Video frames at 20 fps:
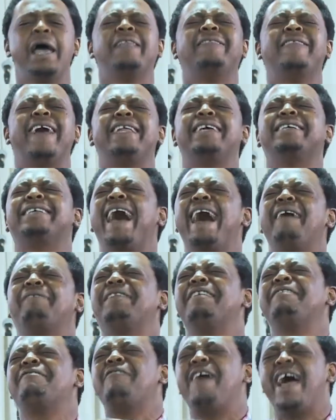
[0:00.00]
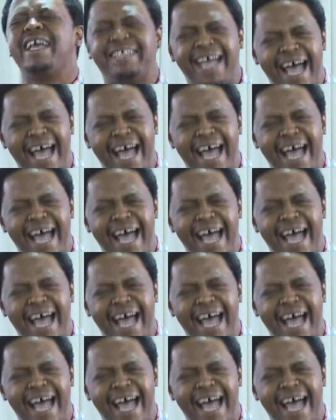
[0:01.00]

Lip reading: That is, have the right